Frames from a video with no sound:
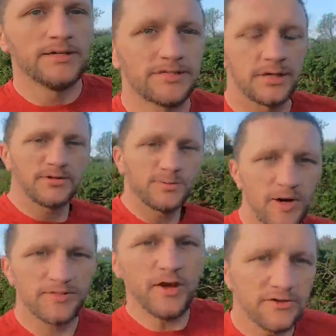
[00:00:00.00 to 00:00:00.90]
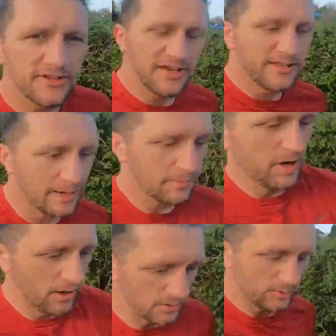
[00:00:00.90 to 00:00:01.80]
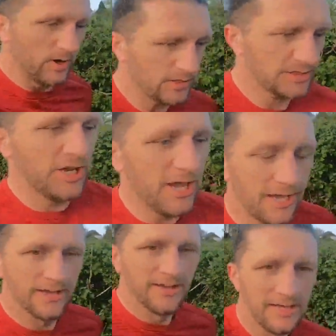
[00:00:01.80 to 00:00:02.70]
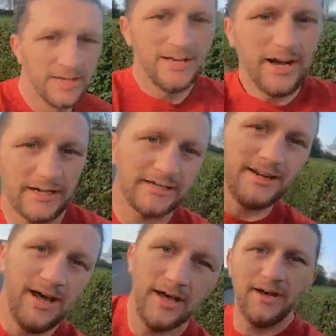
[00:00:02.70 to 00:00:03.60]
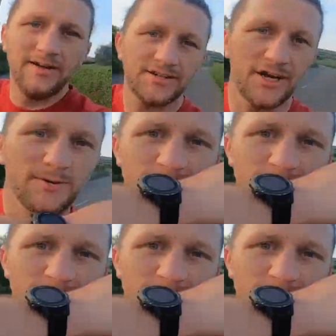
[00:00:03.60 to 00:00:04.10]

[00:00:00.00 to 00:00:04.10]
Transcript: So it's worth noting that my old watch, I can show you